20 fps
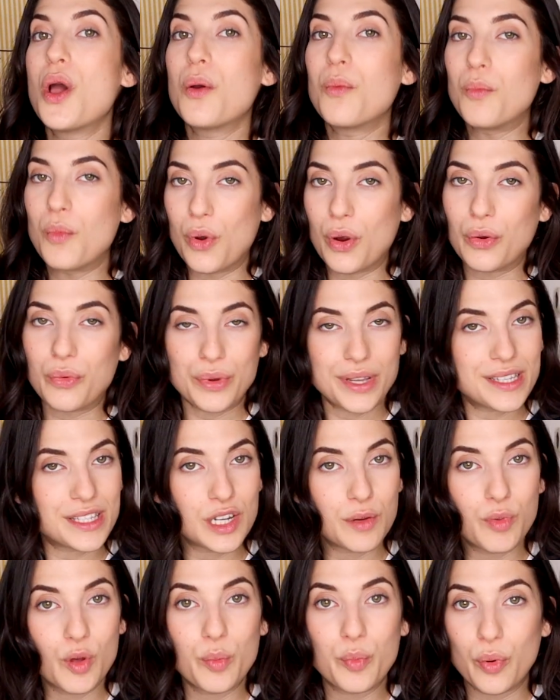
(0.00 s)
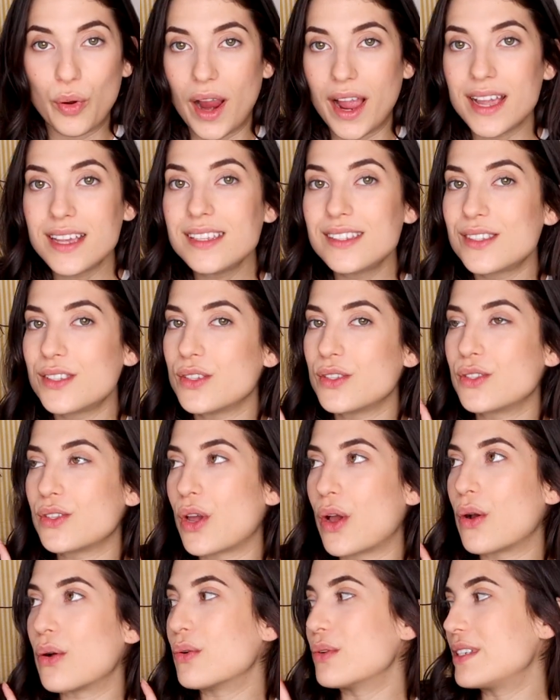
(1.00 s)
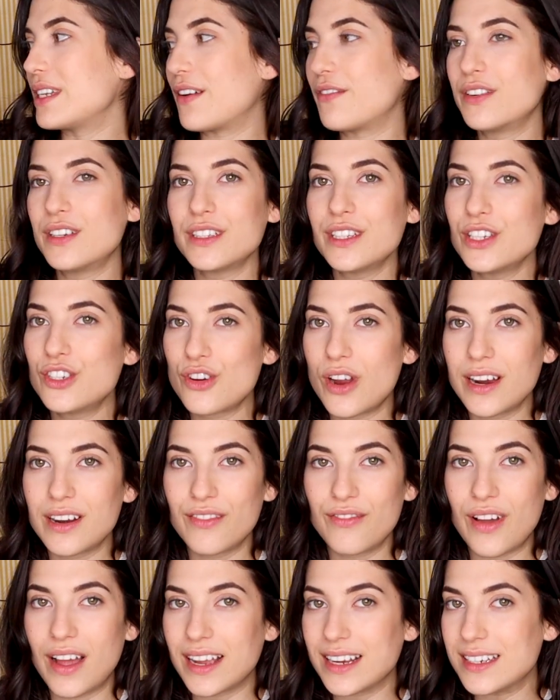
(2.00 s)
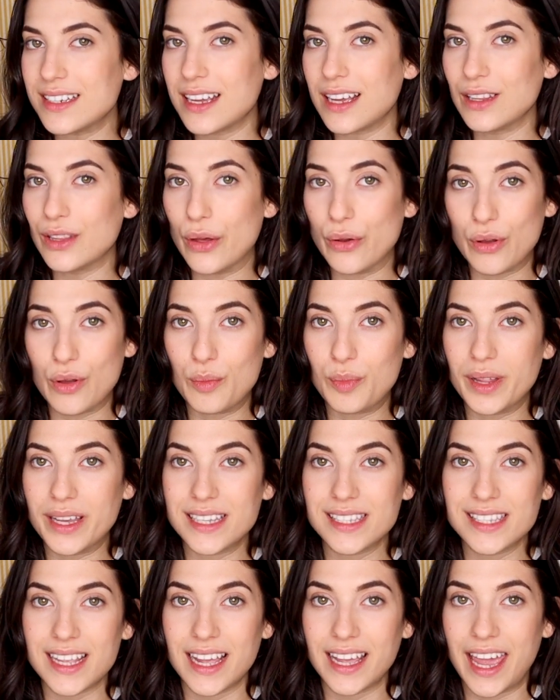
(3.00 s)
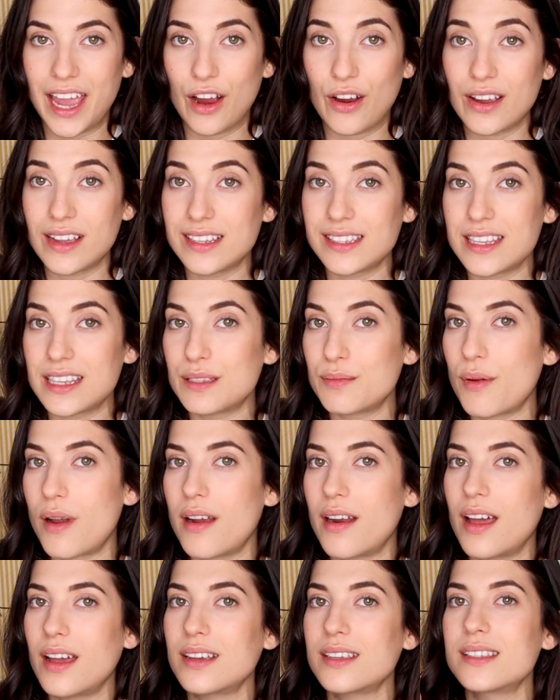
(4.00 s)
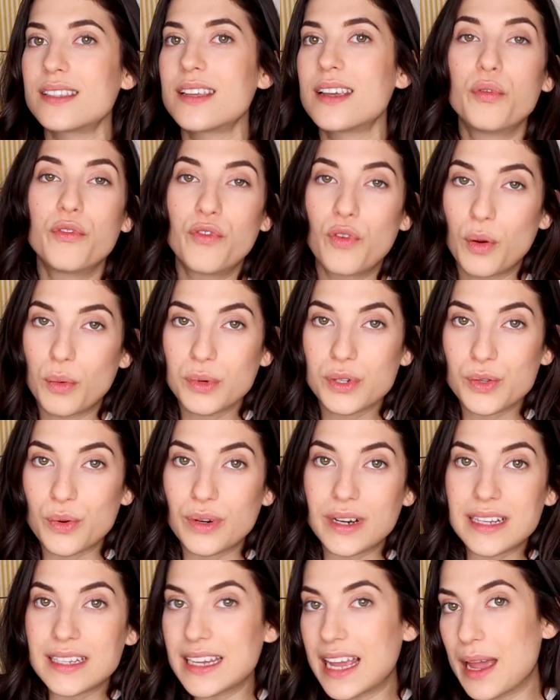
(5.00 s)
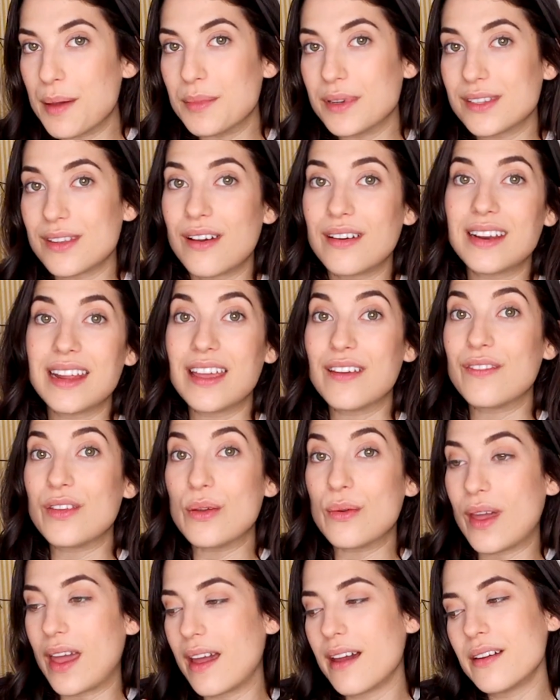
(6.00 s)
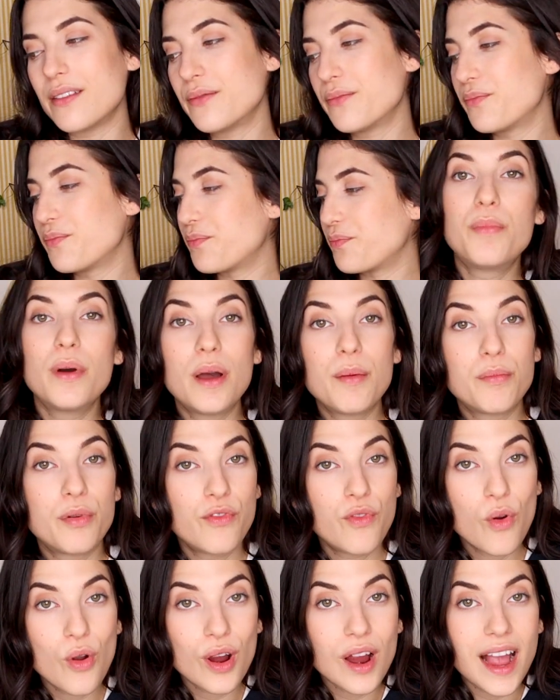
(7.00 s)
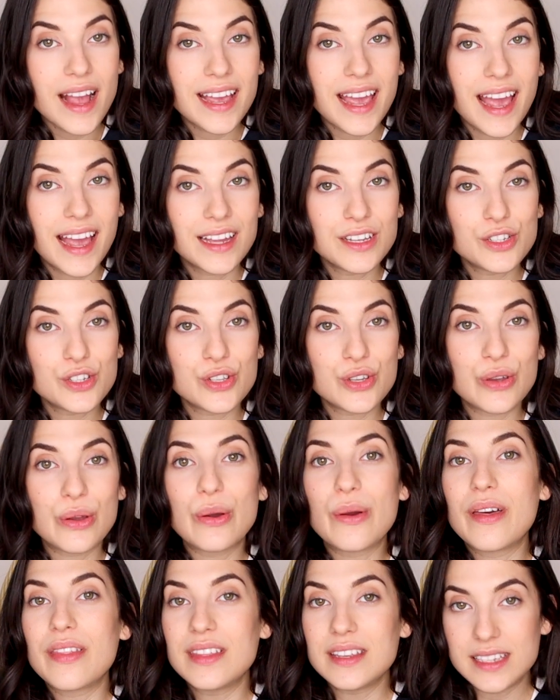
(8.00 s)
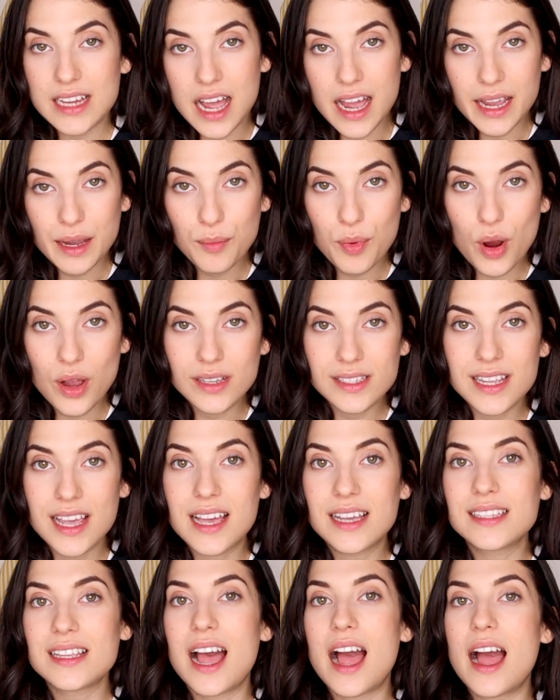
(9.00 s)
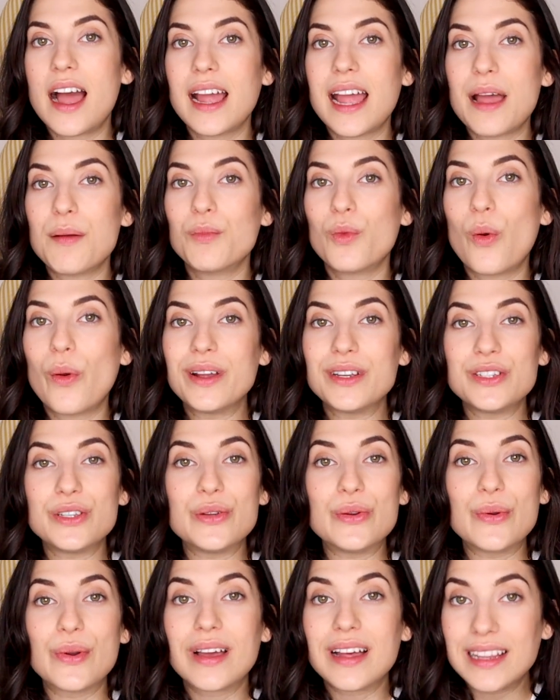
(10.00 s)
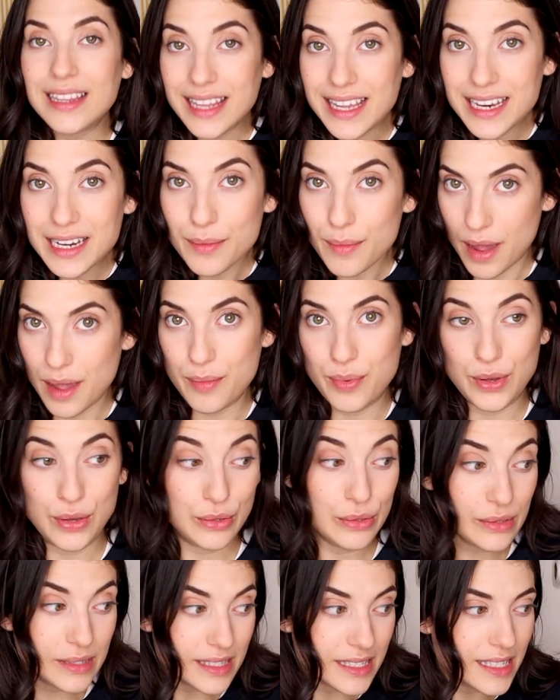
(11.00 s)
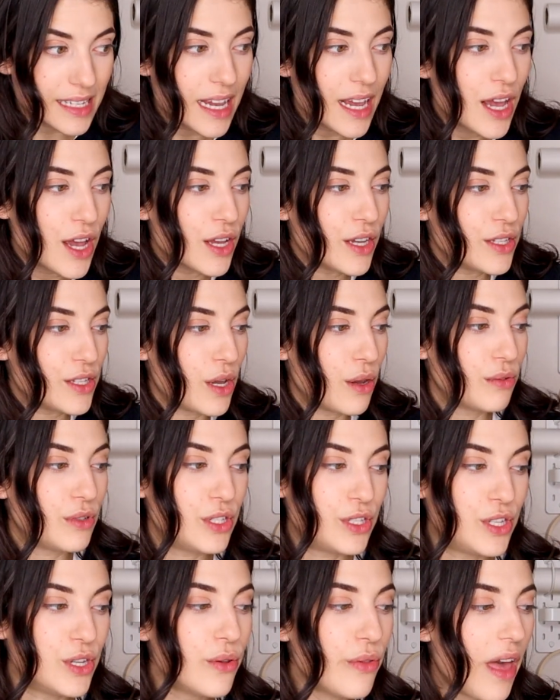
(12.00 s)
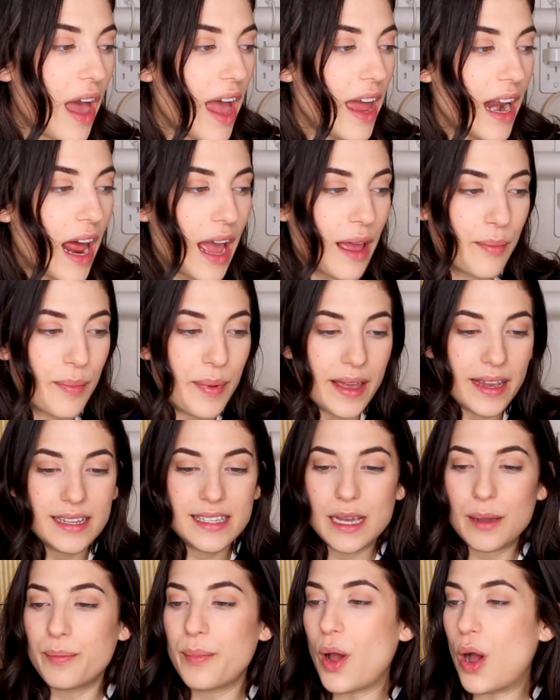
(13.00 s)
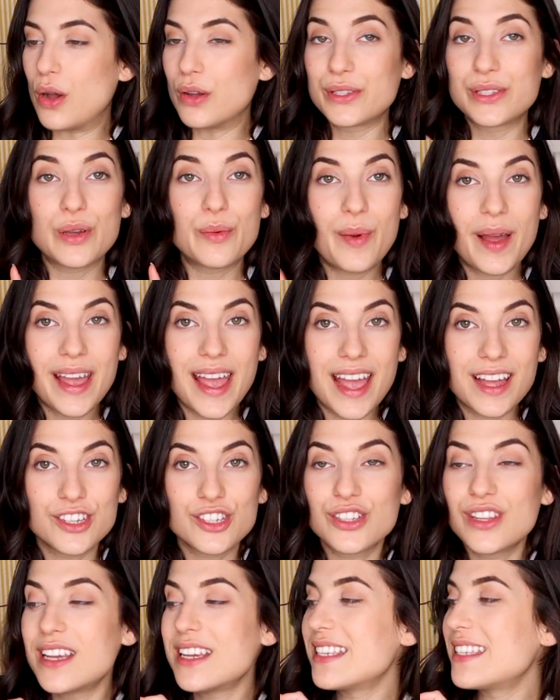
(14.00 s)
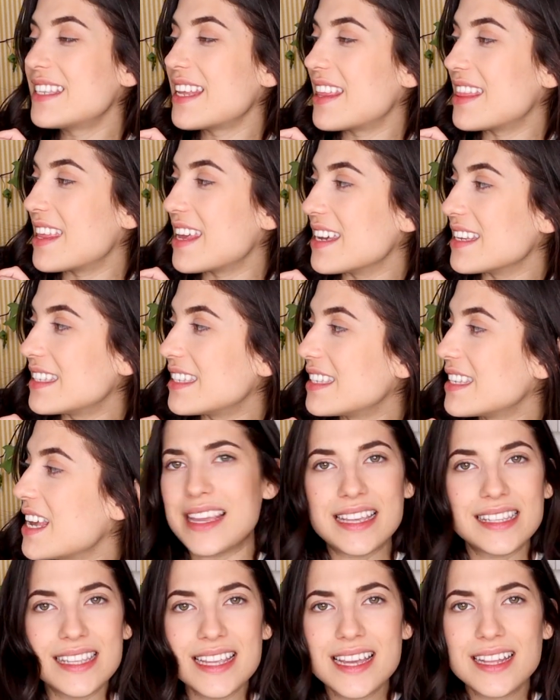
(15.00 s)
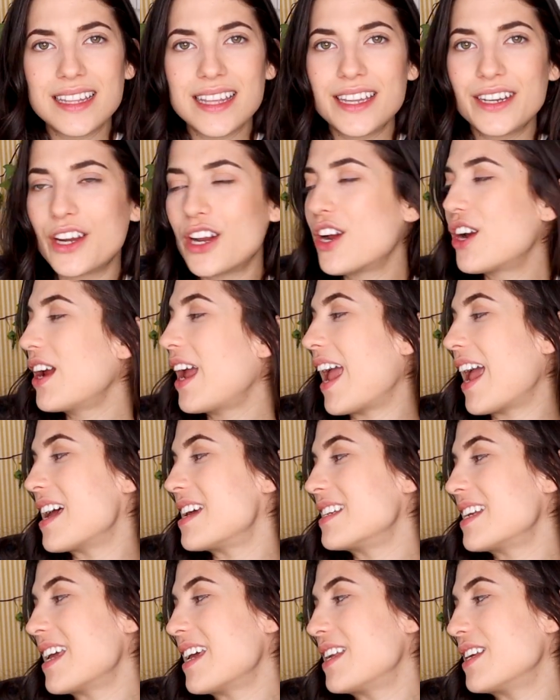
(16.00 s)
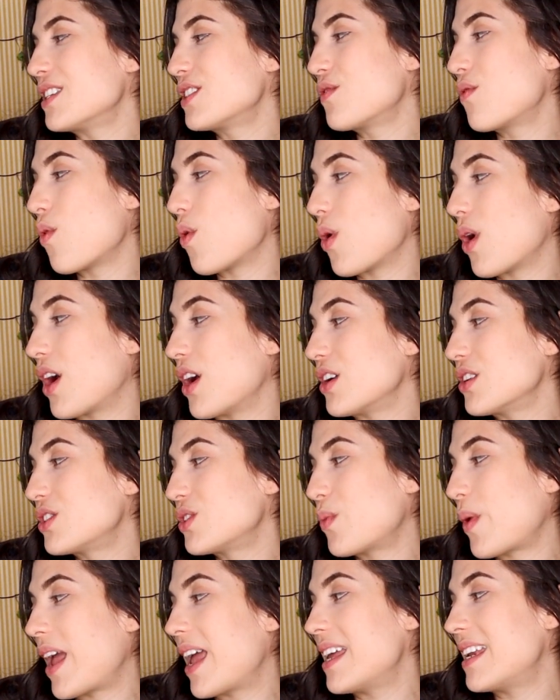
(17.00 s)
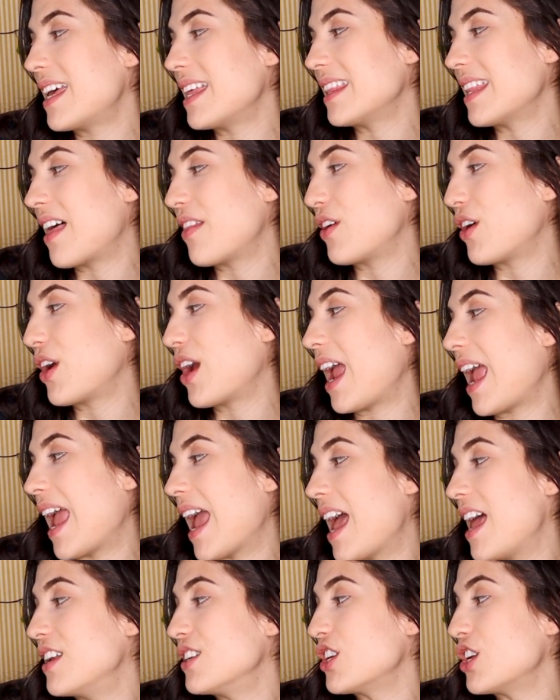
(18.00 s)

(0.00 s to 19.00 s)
more reasonable price. So definitely try to find a local place that carries these products before resorting to Amazon if you can. But before I get into the dyeing process, I am going to clean my boots. So to do that, I picked up also by Angelus this easy cleaner, and it is for suede, leather, and